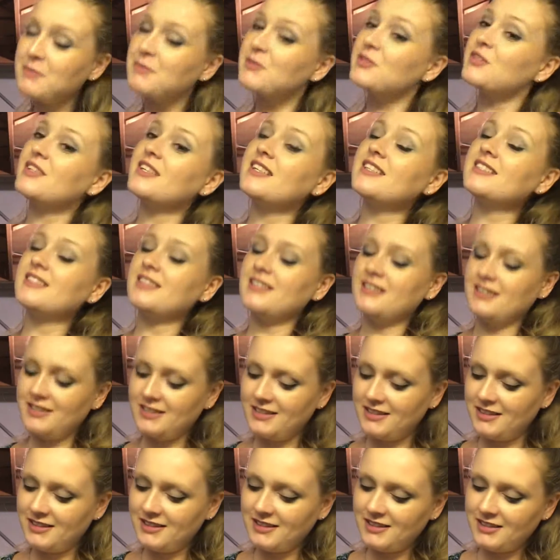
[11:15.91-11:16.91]
So this
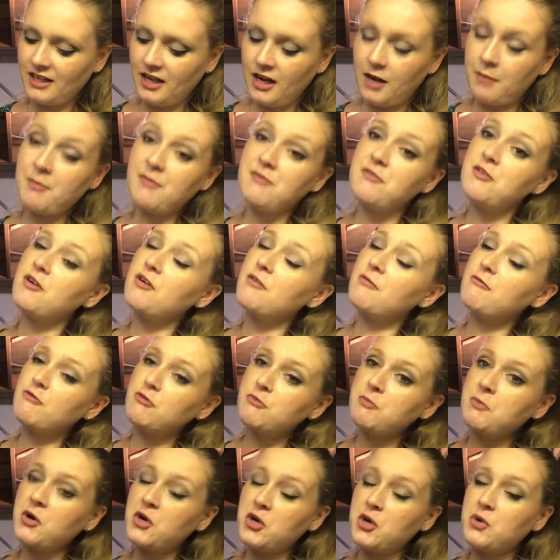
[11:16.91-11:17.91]
is, if you're
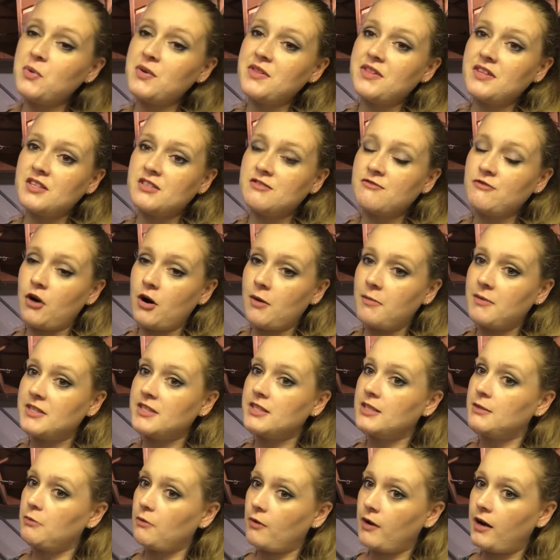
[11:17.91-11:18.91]
familiar with this
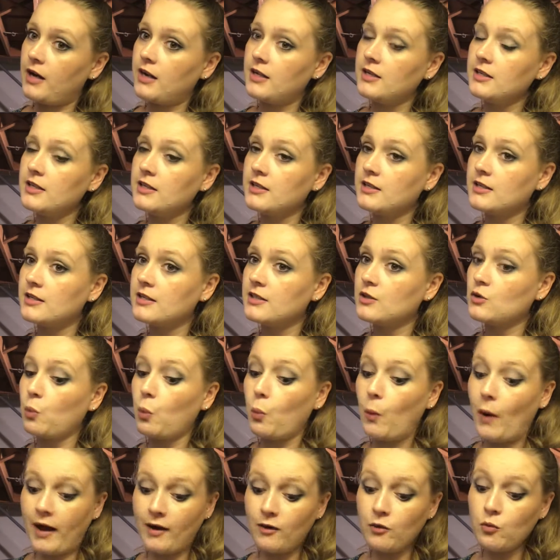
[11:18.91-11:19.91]
pharmacy brand, it is
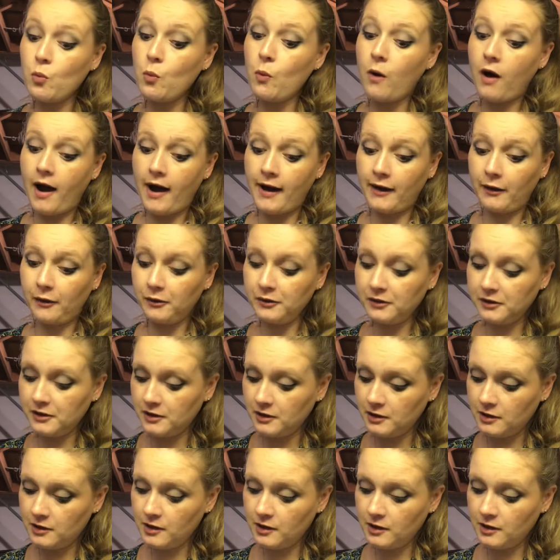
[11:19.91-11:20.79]
Wet n Wild.